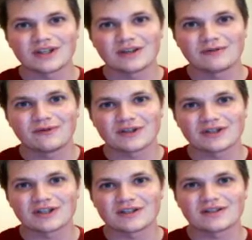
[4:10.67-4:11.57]
give
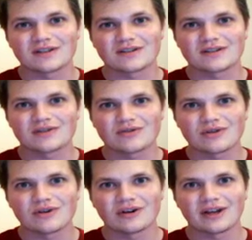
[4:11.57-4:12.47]
fishes
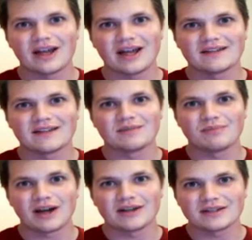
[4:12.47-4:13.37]
strong
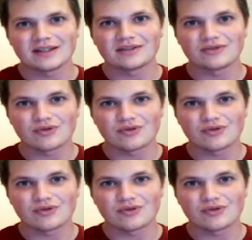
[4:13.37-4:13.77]
antibiotic